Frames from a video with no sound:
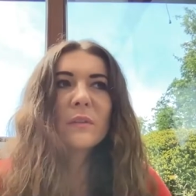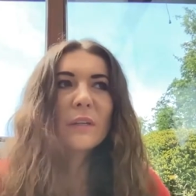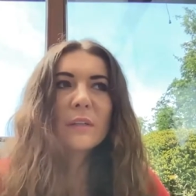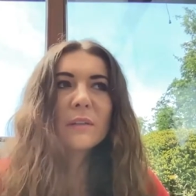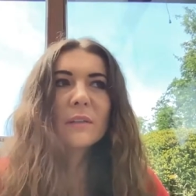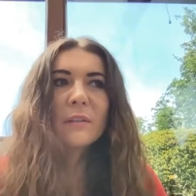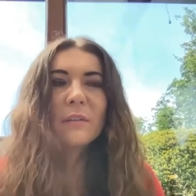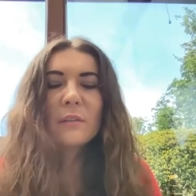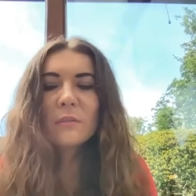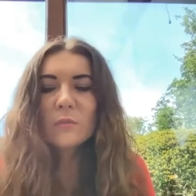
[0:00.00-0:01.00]
like
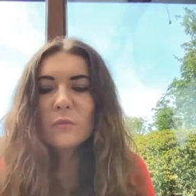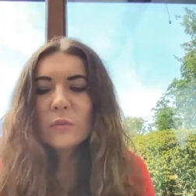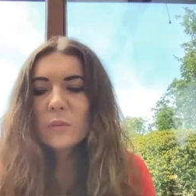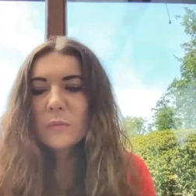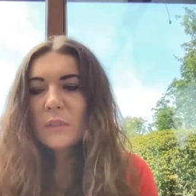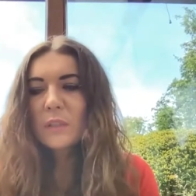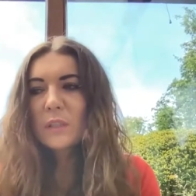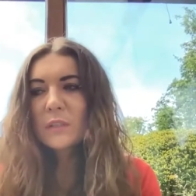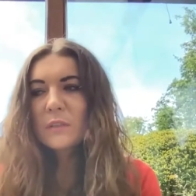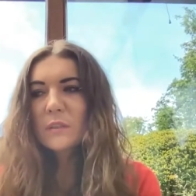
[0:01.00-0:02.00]
even for
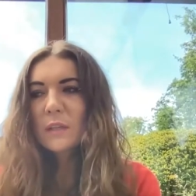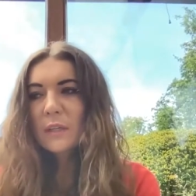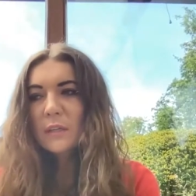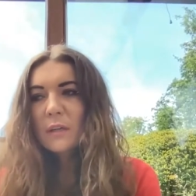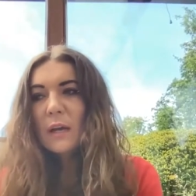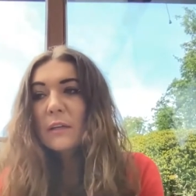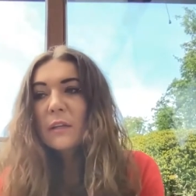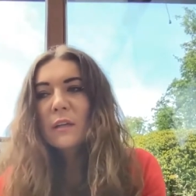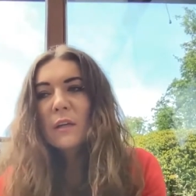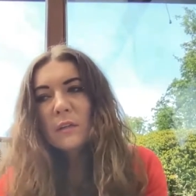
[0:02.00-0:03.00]
me, it's like I,
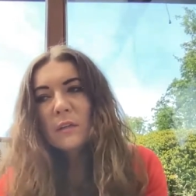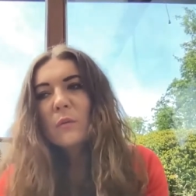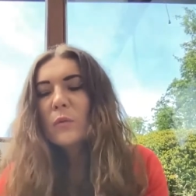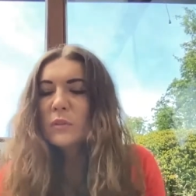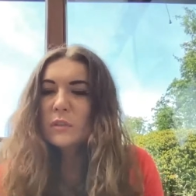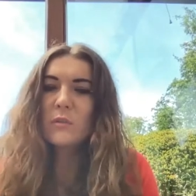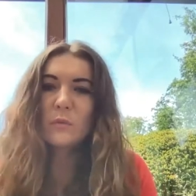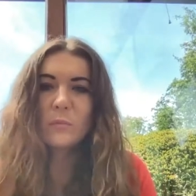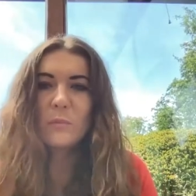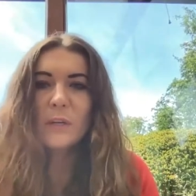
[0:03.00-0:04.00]
I, I was
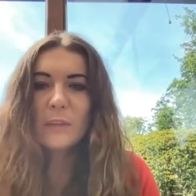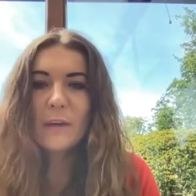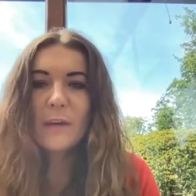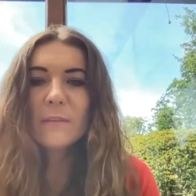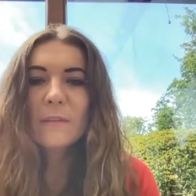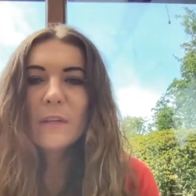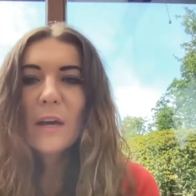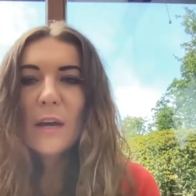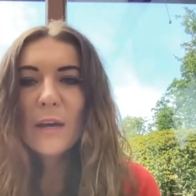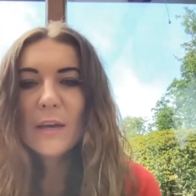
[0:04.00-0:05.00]
annoyed by that,
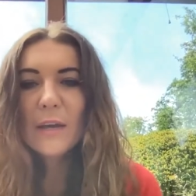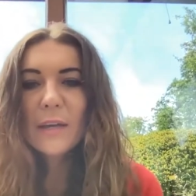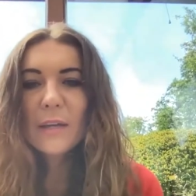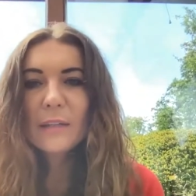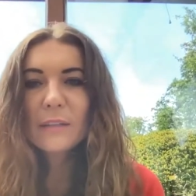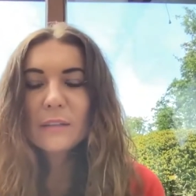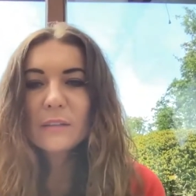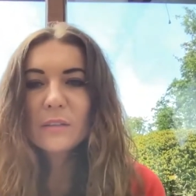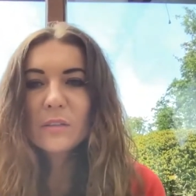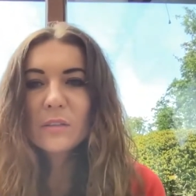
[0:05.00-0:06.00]

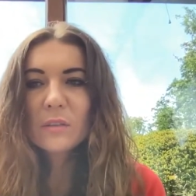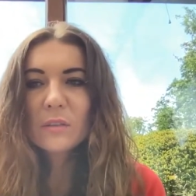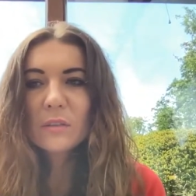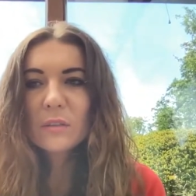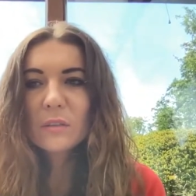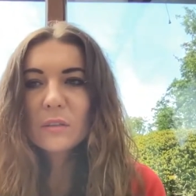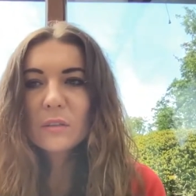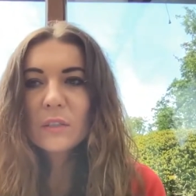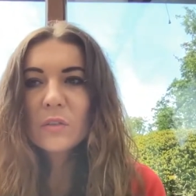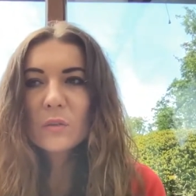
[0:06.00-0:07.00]
and so uh,
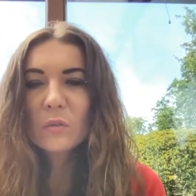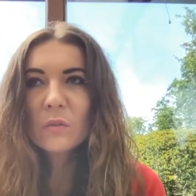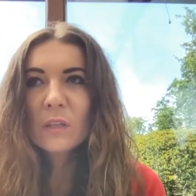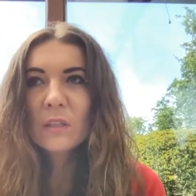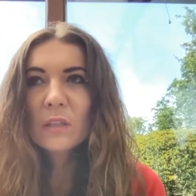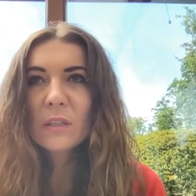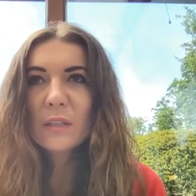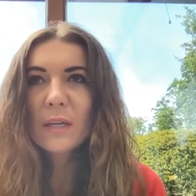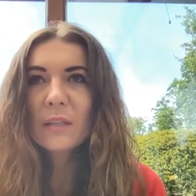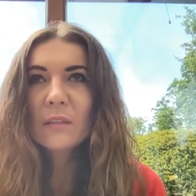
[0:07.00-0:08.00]
it's not that clear.
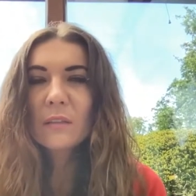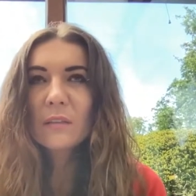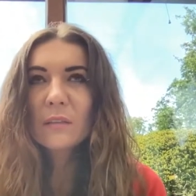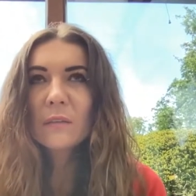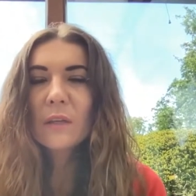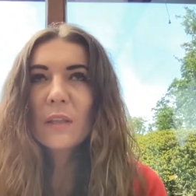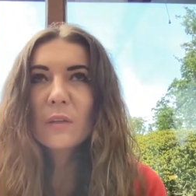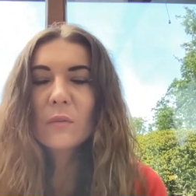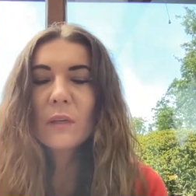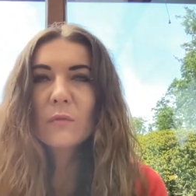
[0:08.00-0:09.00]
And uh, the
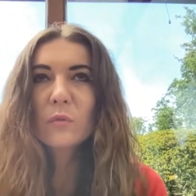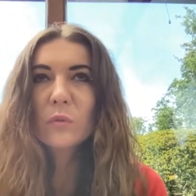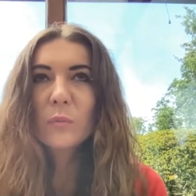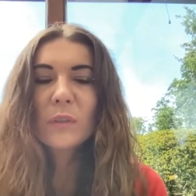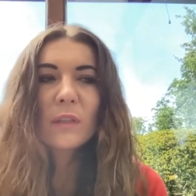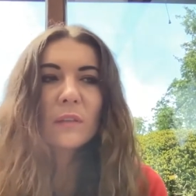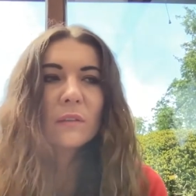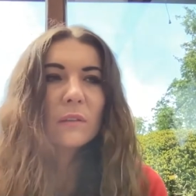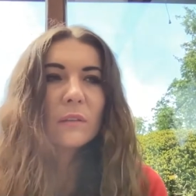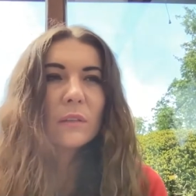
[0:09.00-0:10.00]
other one would be that
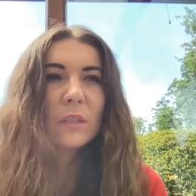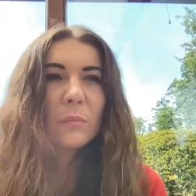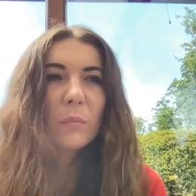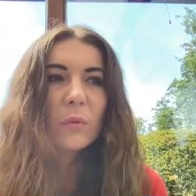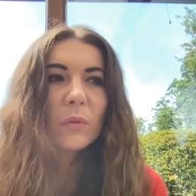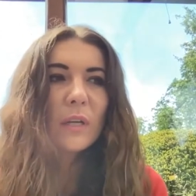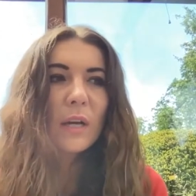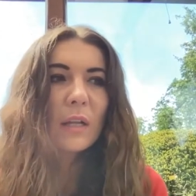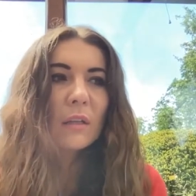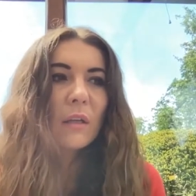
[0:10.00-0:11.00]
uh, e
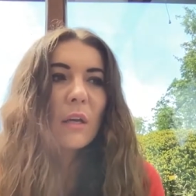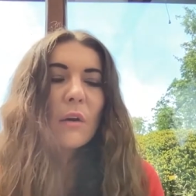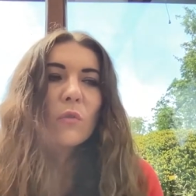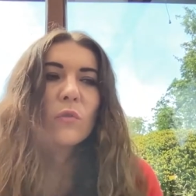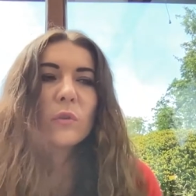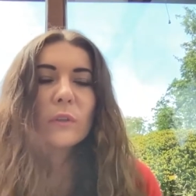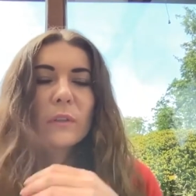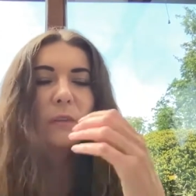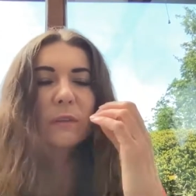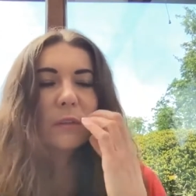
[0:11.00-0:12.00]
portal for
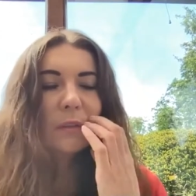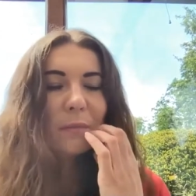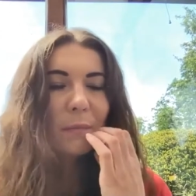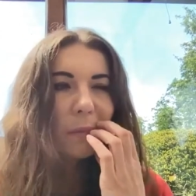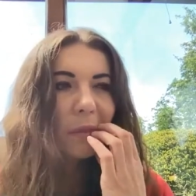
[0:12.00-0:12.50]
the